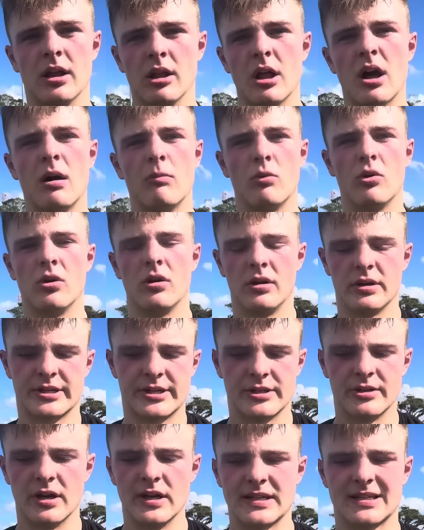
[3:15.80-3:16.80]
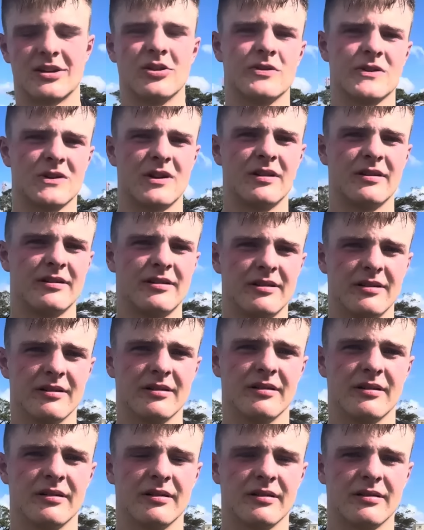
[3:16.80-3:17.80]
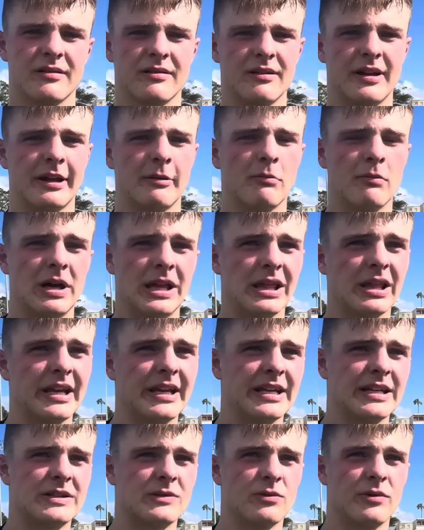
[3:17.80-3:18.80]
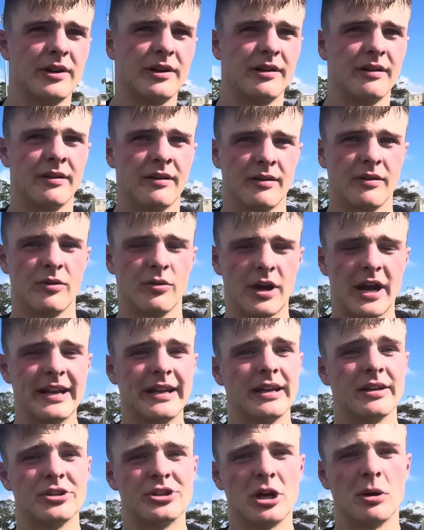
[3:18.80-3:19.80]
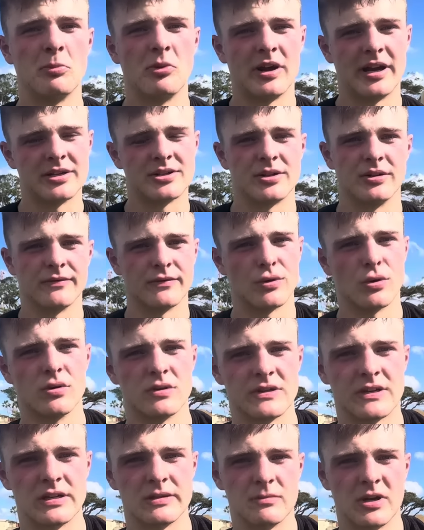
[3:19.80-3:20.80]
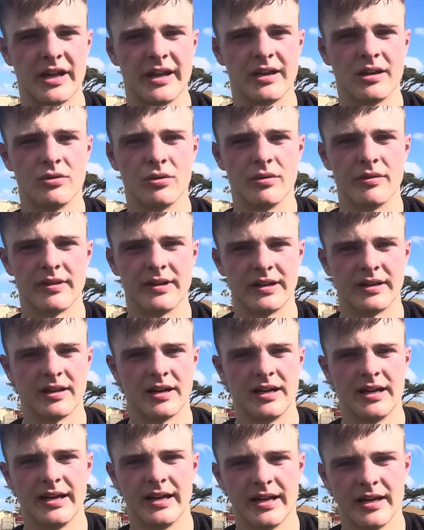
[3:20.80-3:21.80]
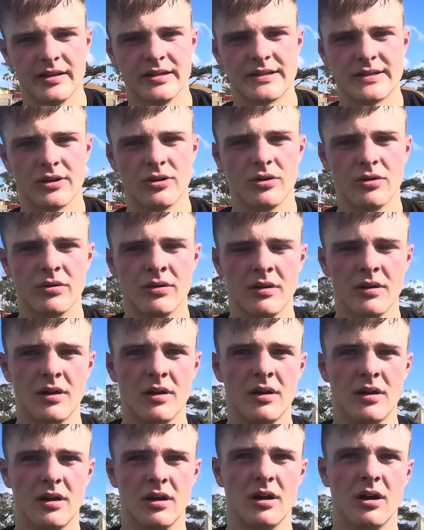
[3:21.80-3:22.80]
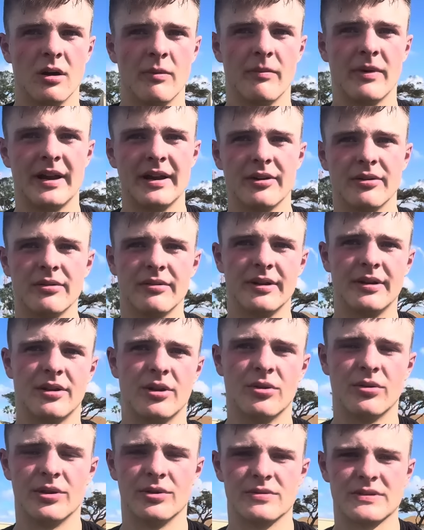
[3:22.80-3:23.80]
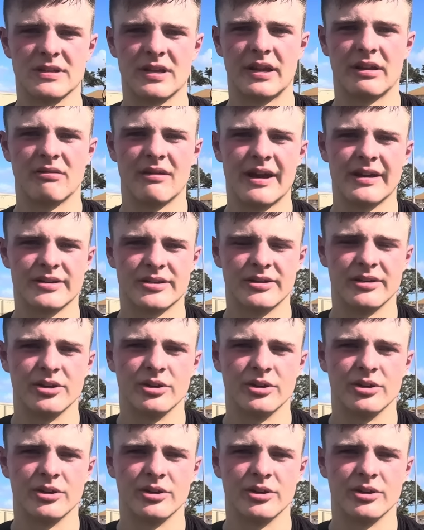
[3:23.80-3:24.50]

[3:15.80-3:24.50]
a lot more stress goes on to your, like my legs when, I didn't jump last year, of course, because my ankle thing that I had, so um, I didn't really know what it was like last